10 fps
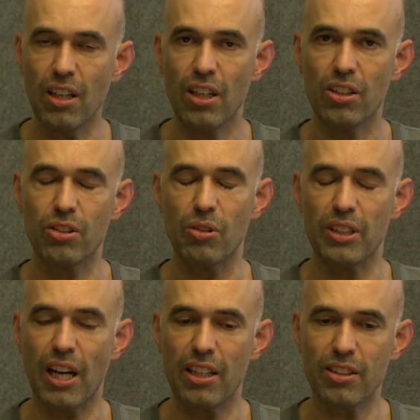So it
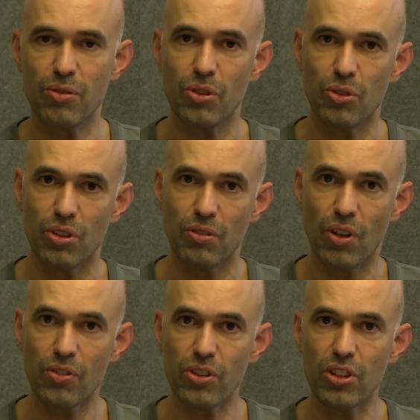has a few
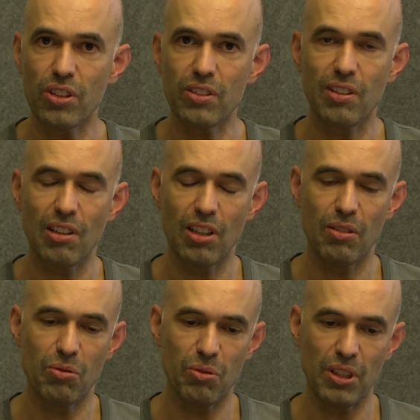advantages
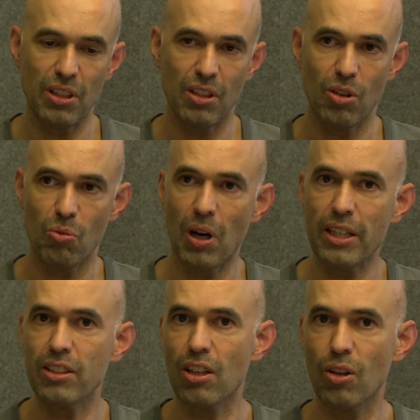in white
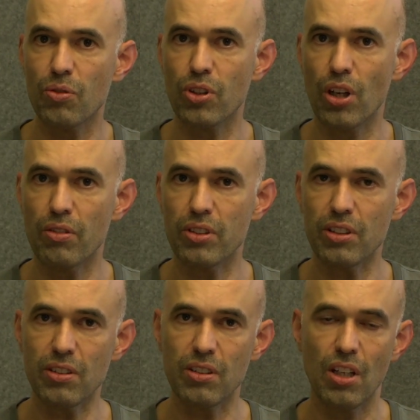glove
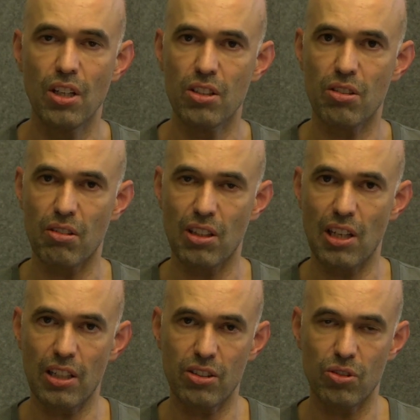services. So I'd
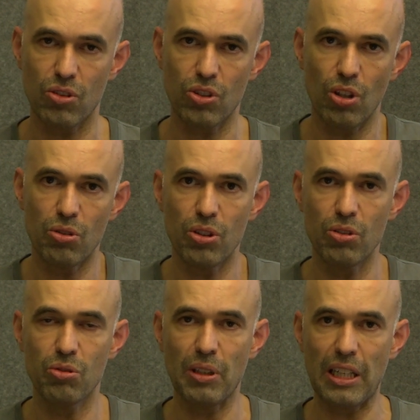like to show you
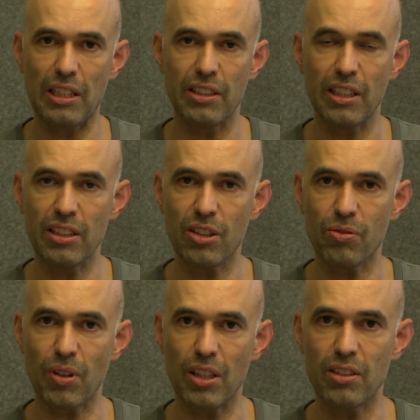quickly the
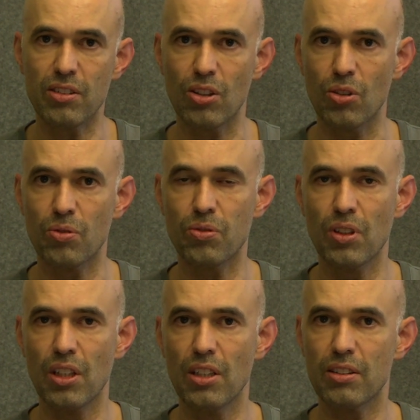interface of
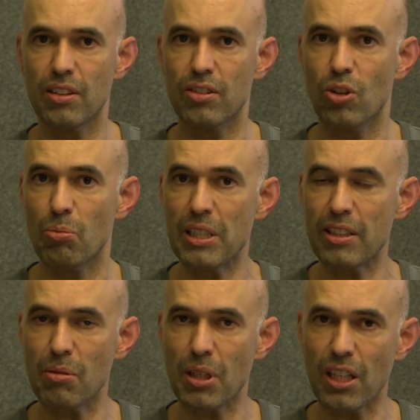Cisco Meeting
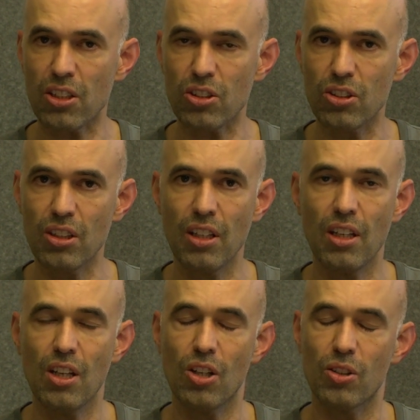Manager
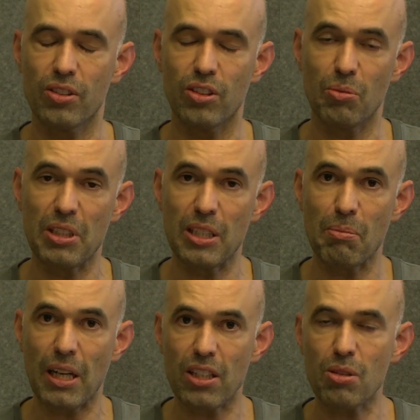or Cisco Meeting
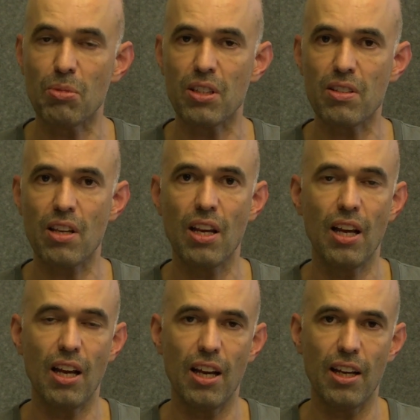Management
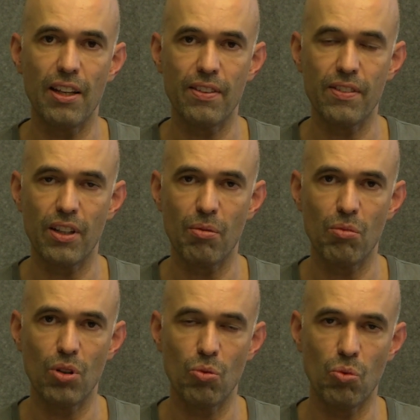and
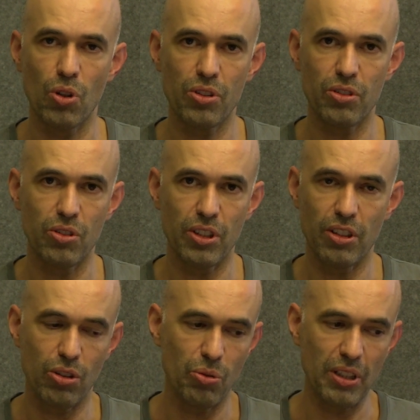what you can
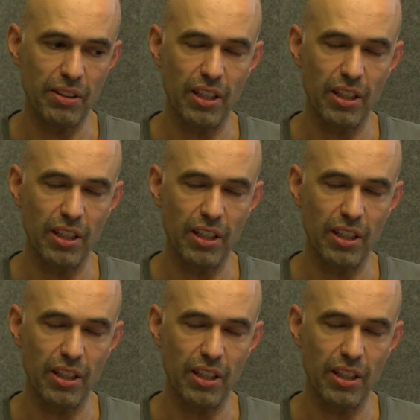do in there.